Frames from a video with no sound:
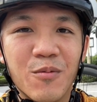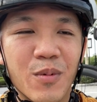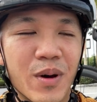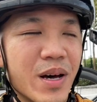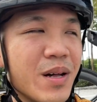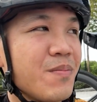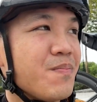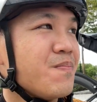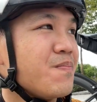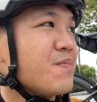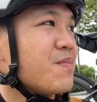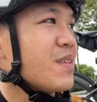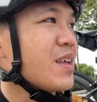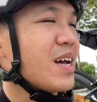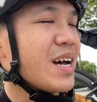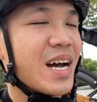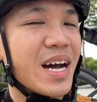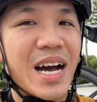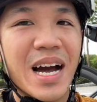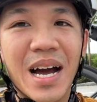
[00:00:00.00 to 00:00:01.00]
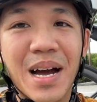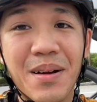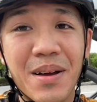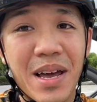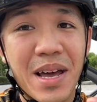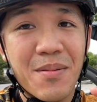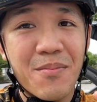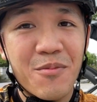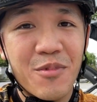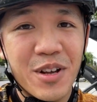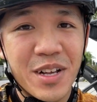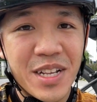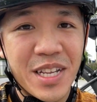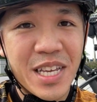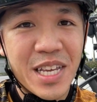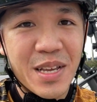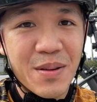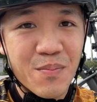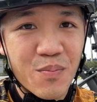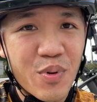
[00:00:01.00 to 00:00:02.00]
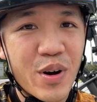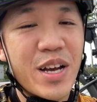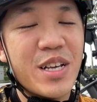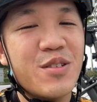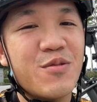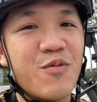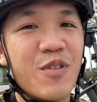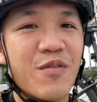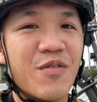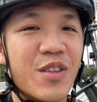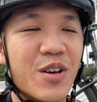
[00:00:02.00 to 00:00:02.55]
Well, I am really impressed with